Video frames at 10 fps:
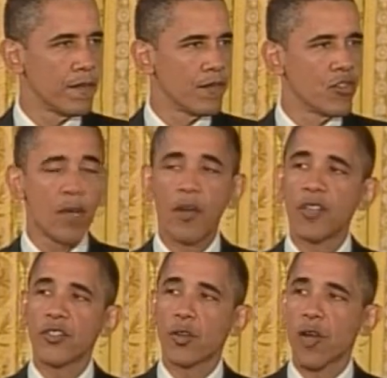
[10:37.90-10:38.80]
Some
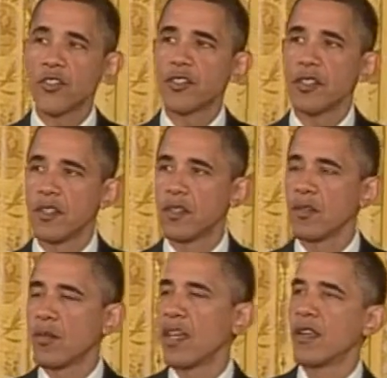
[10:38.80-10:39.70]
also questioned
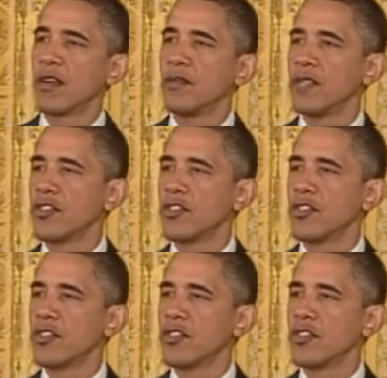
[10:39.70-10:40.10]
whether